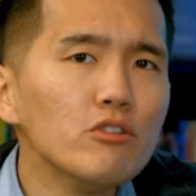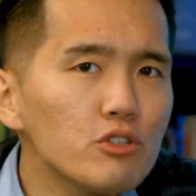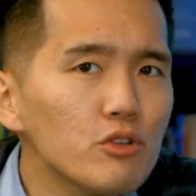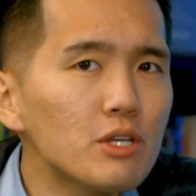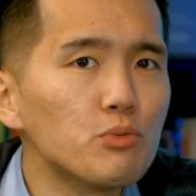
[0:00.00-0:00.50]
you
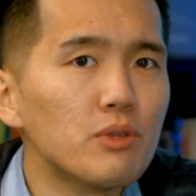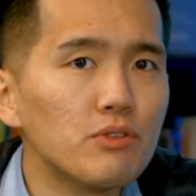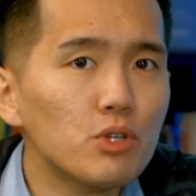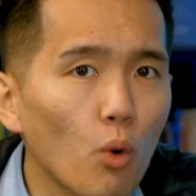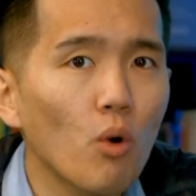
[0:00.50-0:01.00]
do this with
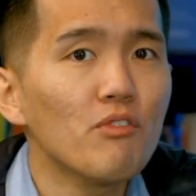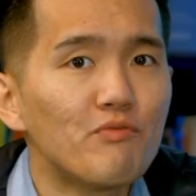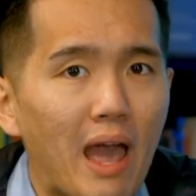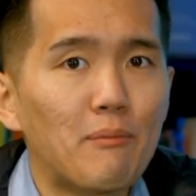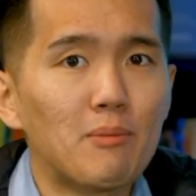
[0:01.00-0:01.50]
your
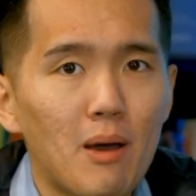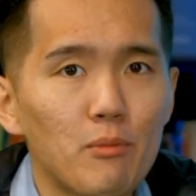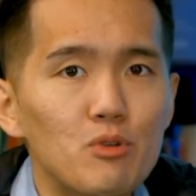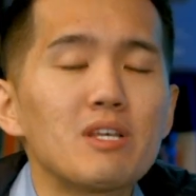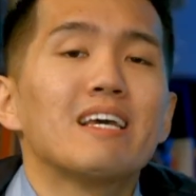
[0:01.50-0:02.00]
family
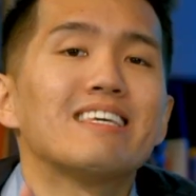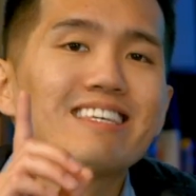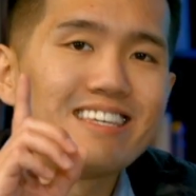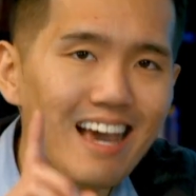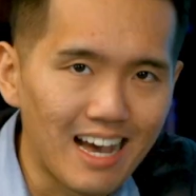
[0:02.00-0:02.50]
members?
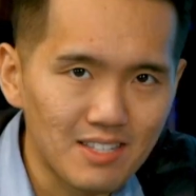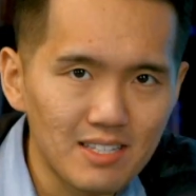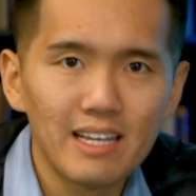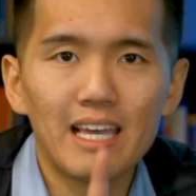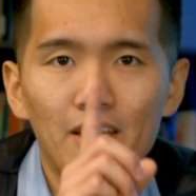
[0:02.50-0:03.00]

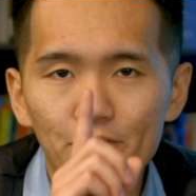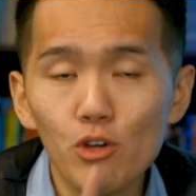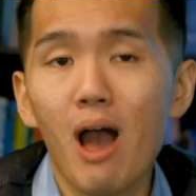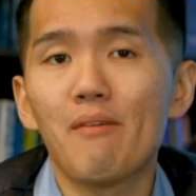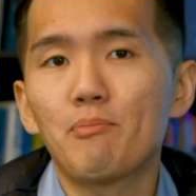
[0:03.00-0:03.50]
Yes. If
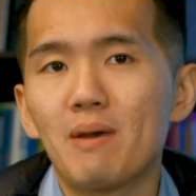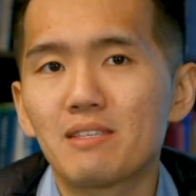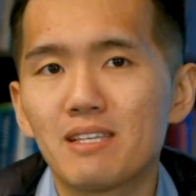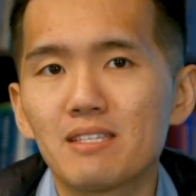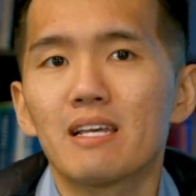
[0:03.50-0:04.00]
you have a
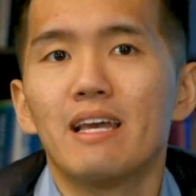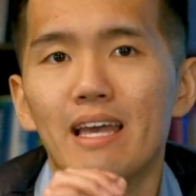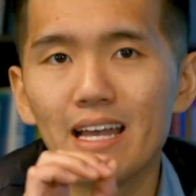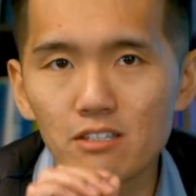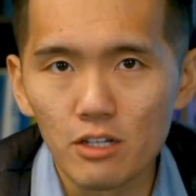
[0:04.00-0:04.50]
business,
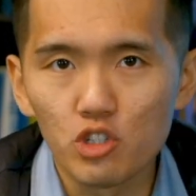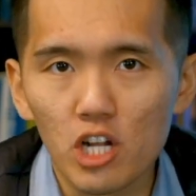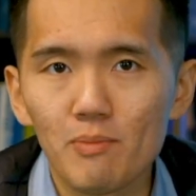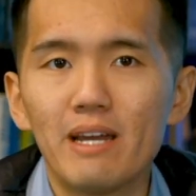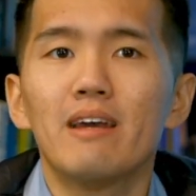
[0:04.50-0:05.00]
it's
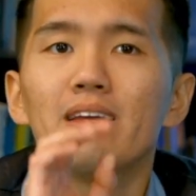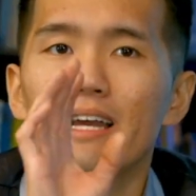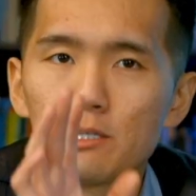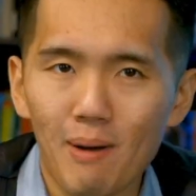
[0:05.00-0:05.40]
legitimate, it's